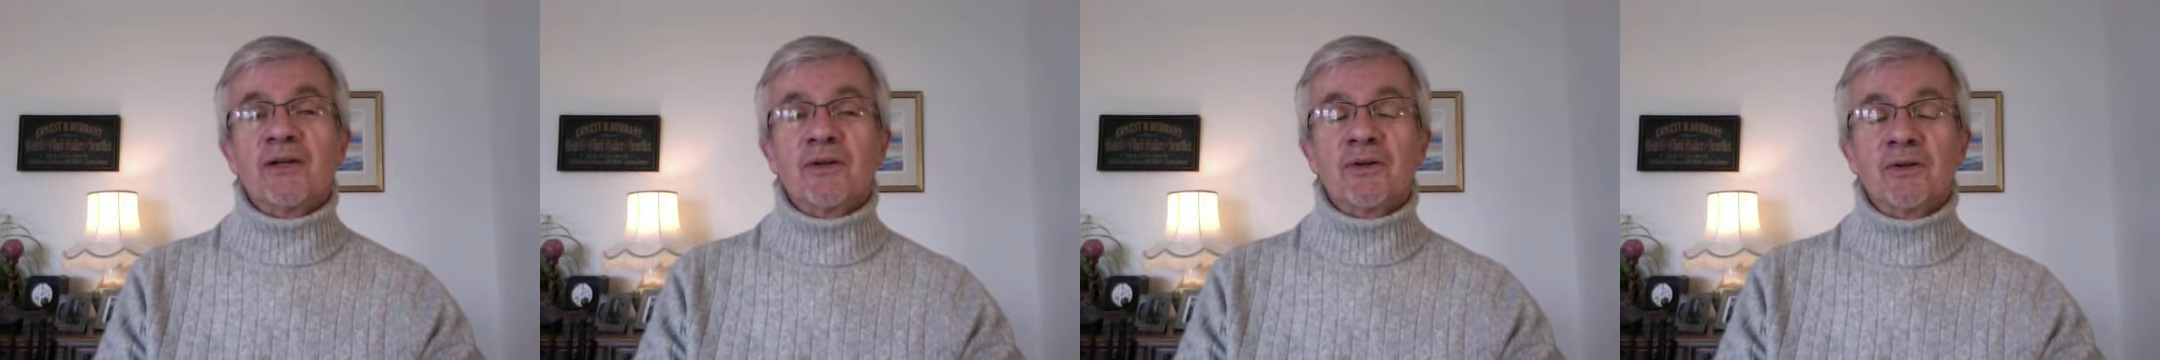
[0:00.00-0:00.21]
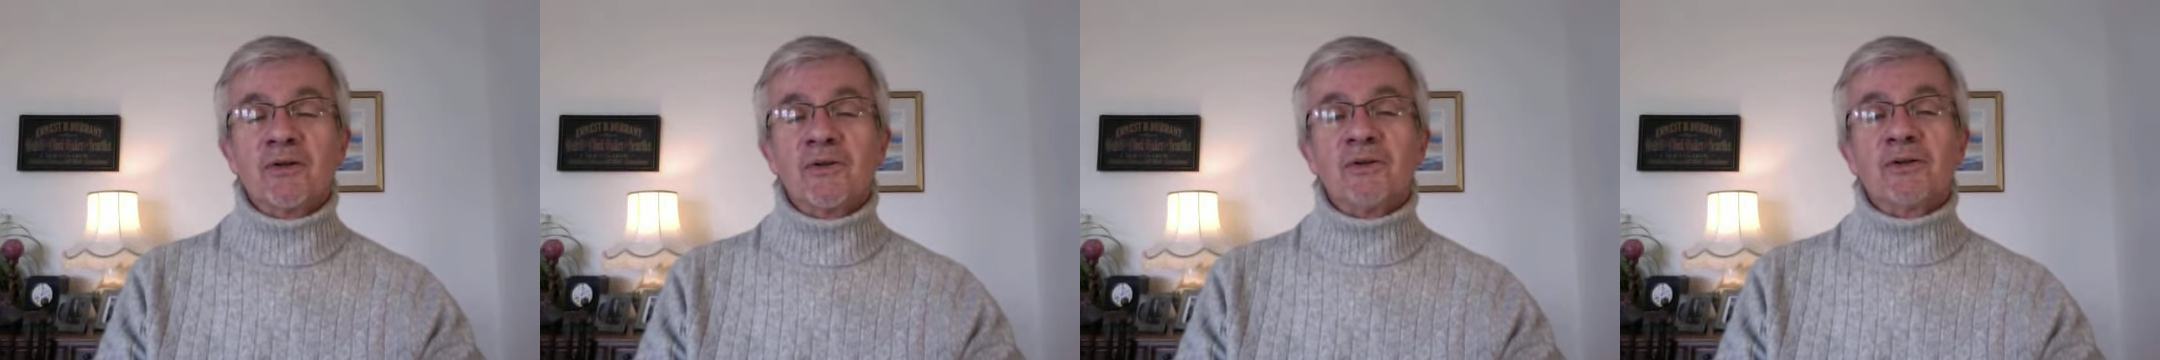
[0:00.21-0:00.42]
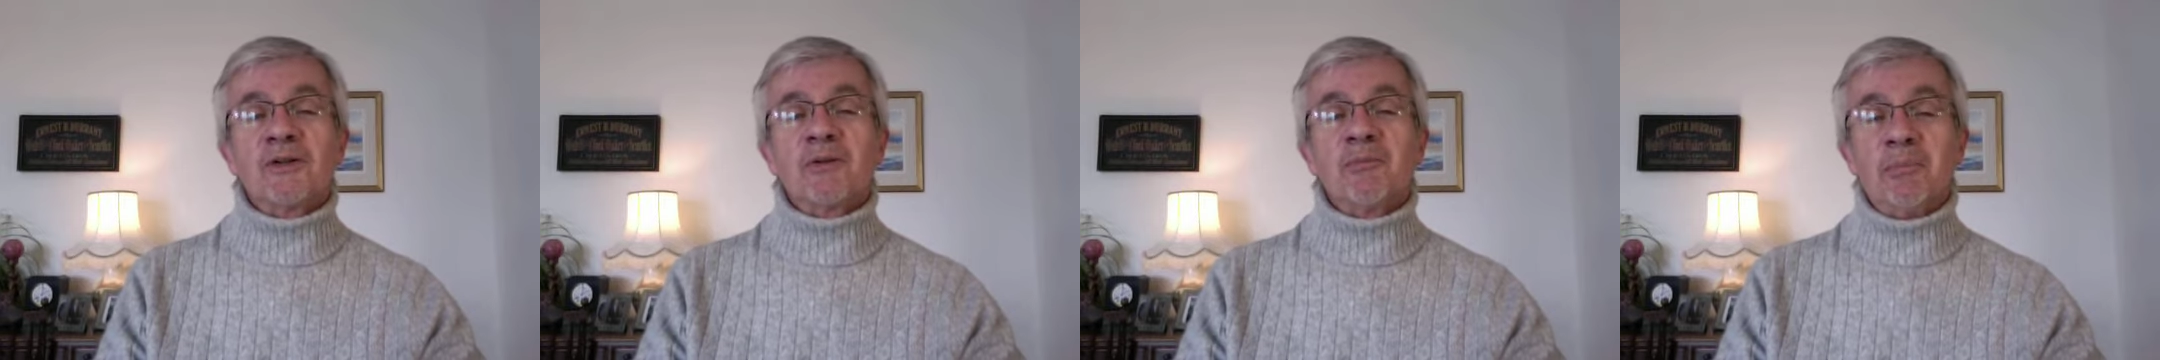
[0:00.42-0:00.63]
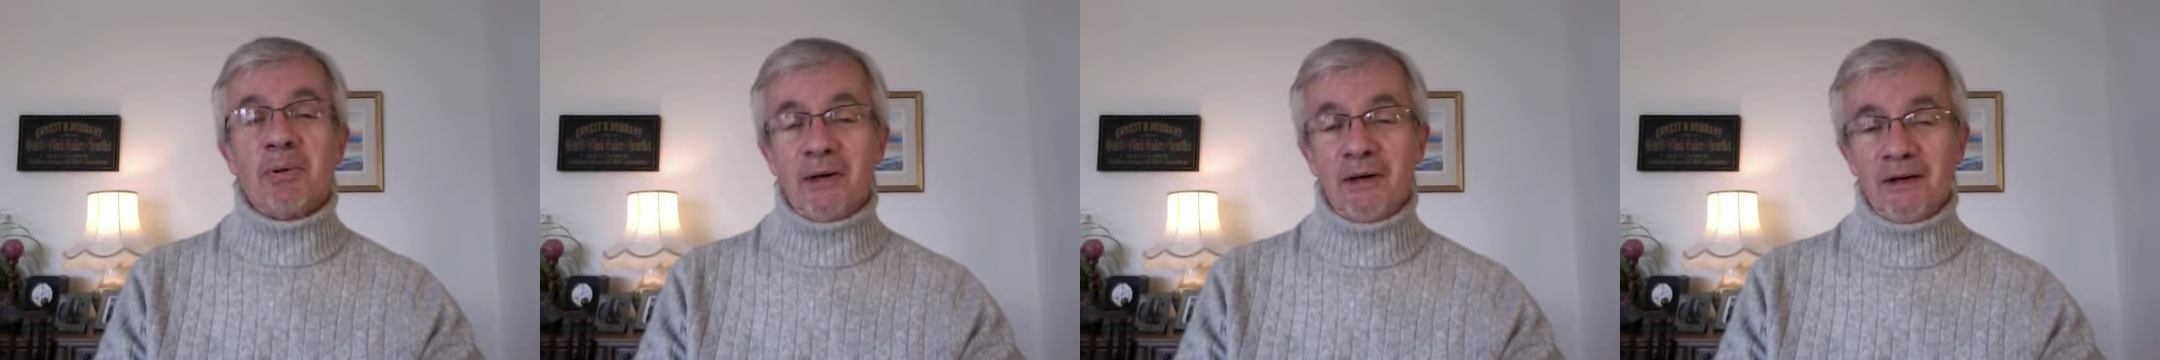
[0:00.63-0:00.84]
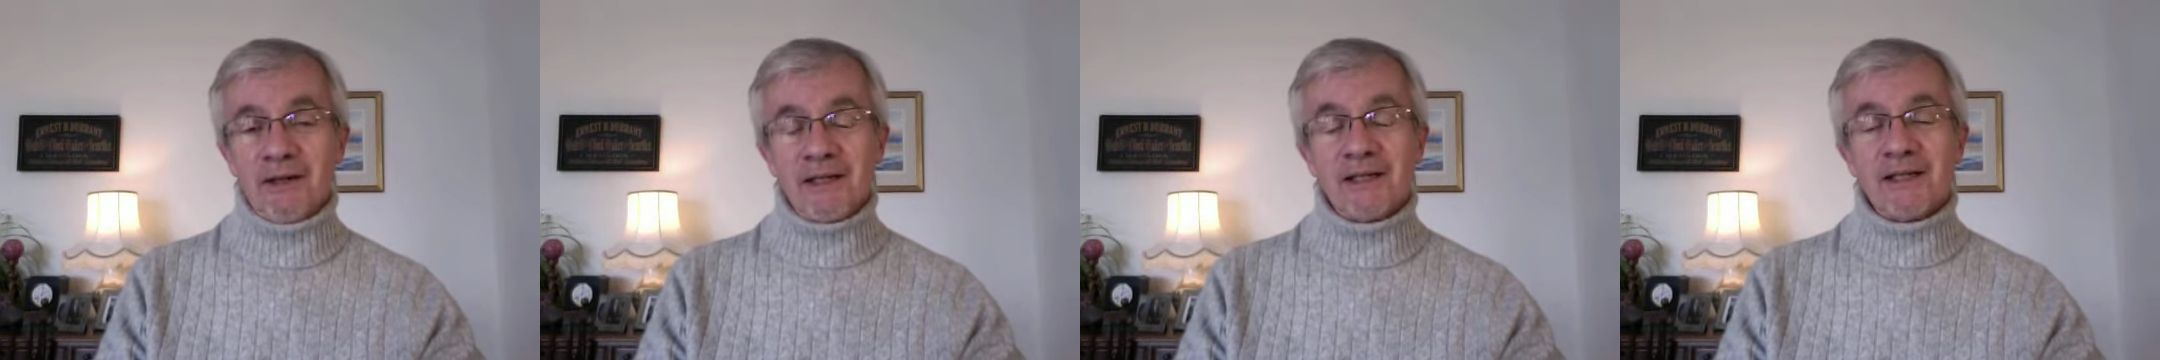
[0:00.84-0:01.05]
called
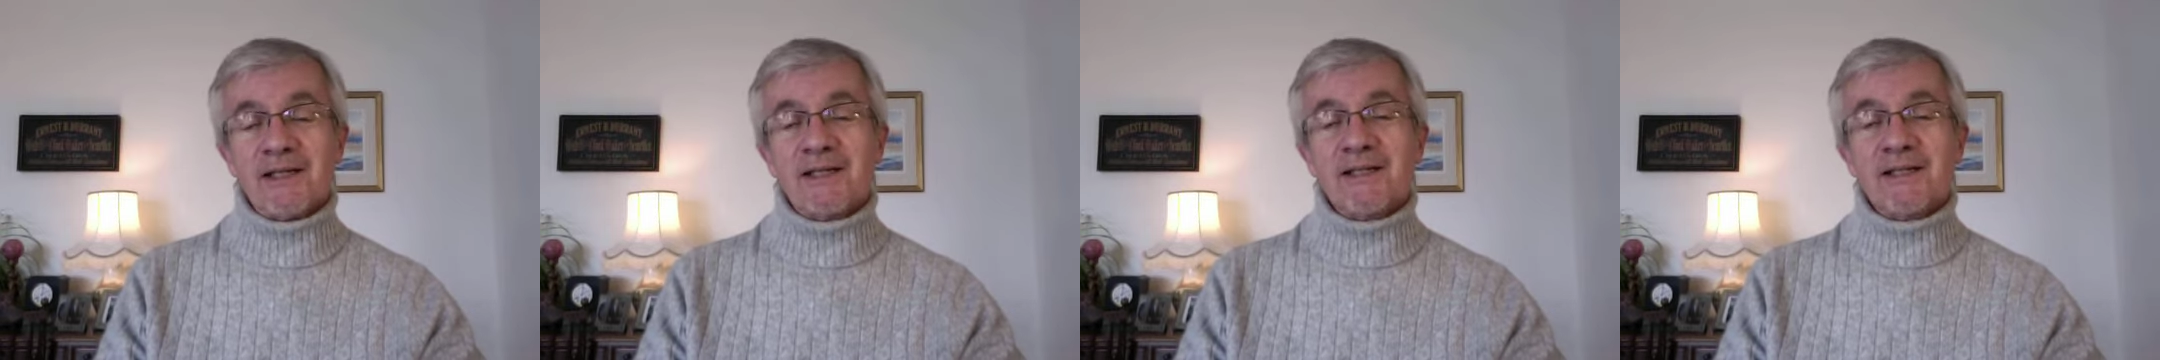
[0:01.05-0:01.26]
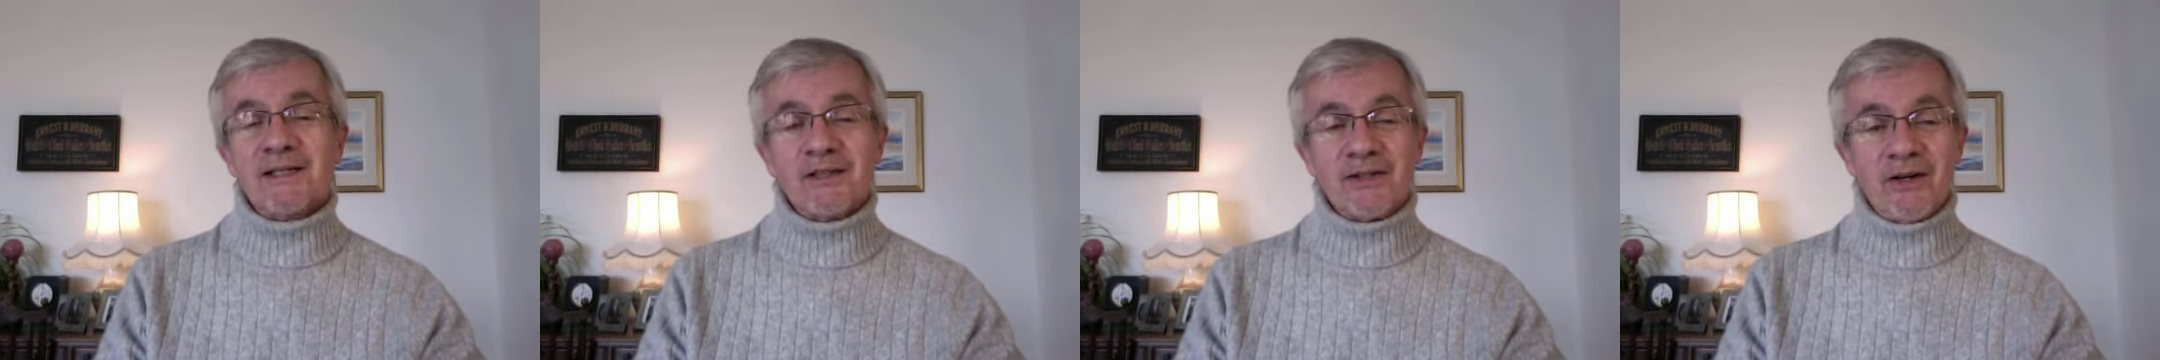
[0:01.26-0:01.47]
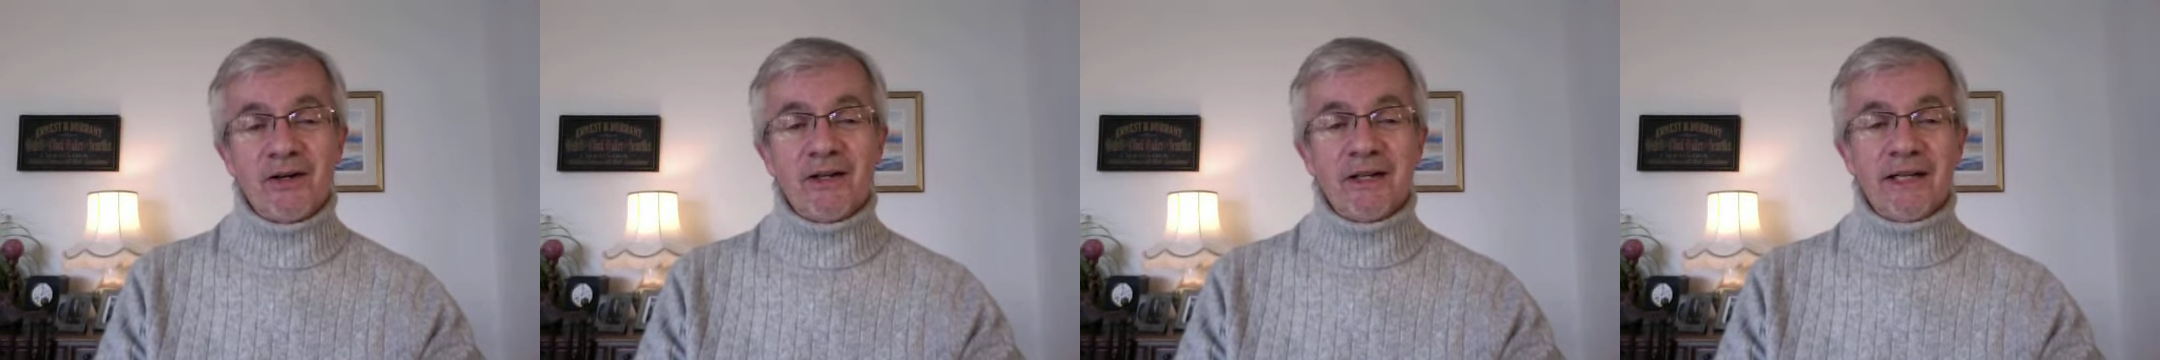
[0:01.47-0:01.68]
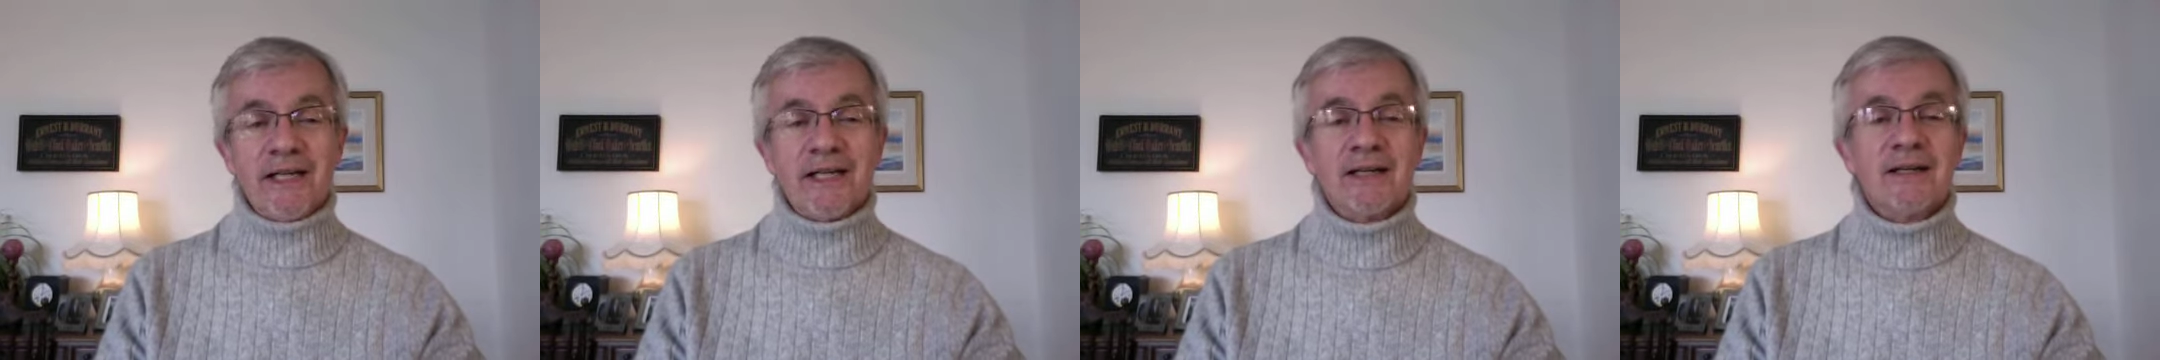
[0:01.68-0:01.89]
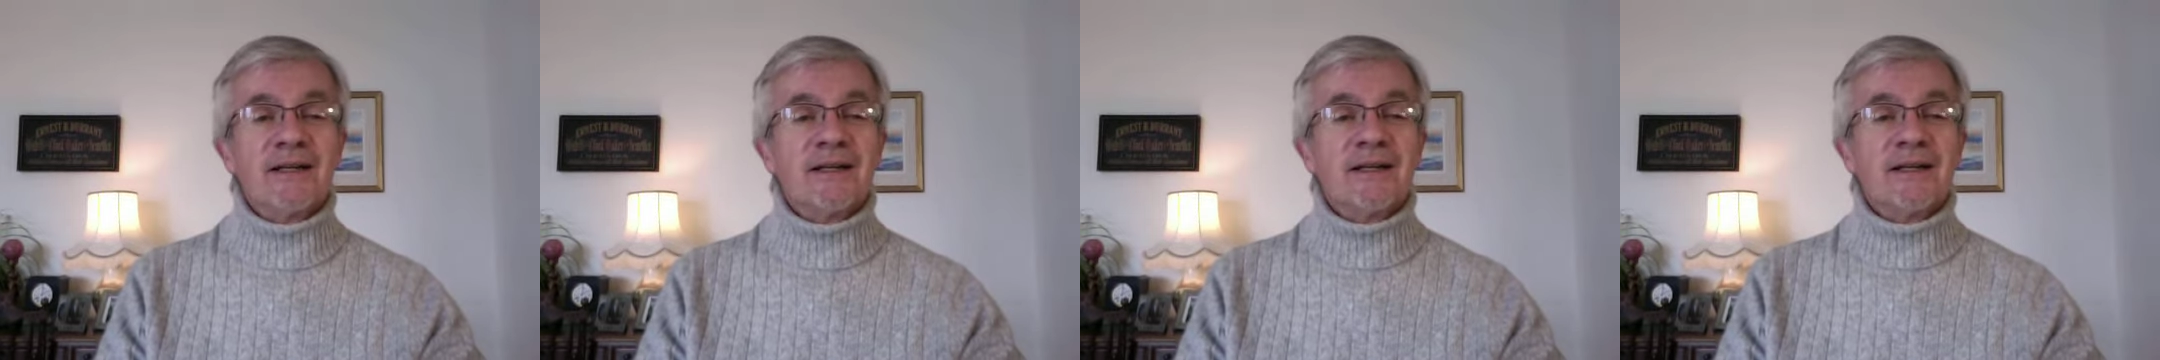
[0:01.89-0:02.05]
Polly's Dolly